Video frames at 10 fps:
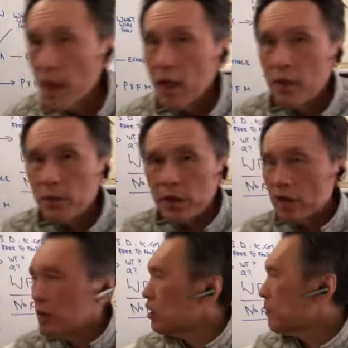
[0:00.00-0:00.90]
If we
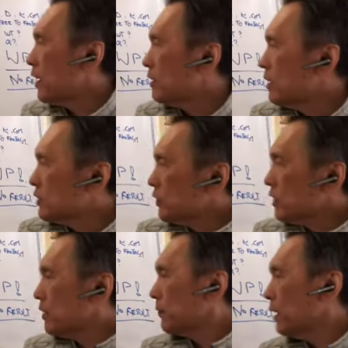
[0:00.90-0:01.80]
don't know about this, we
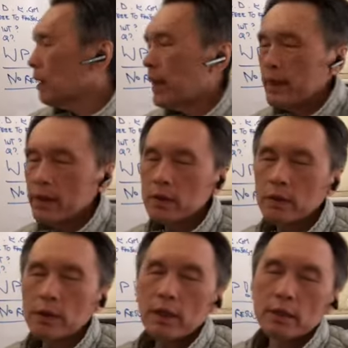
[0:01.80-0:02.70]
get
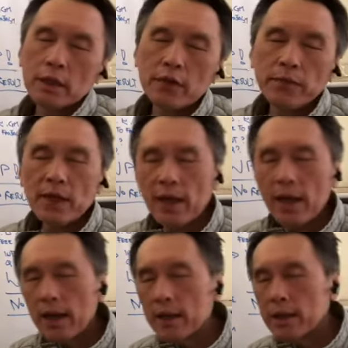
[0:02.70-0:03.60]
into this lifting
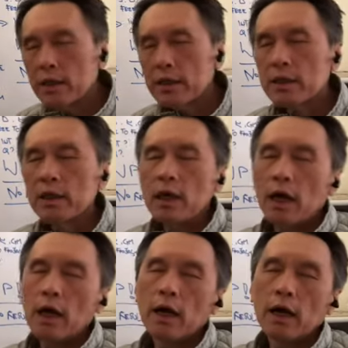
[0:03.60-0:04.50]
anus,
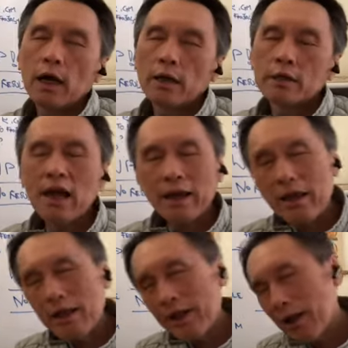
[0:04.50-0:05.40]

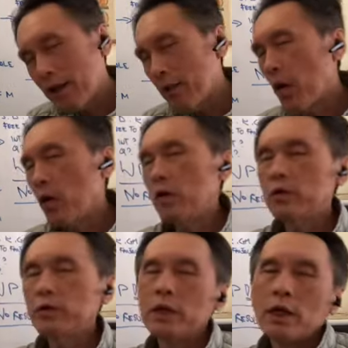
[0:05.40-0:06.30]
tucking
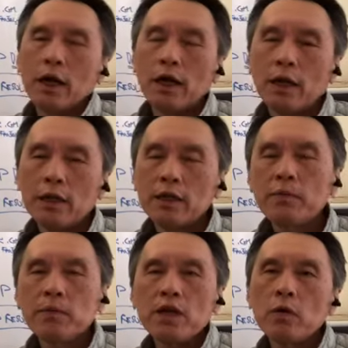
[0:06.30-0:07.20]
tailbone,
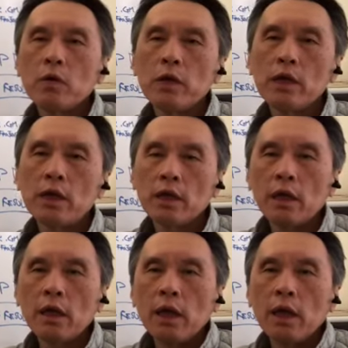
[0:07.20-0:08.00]
lifting hui ying,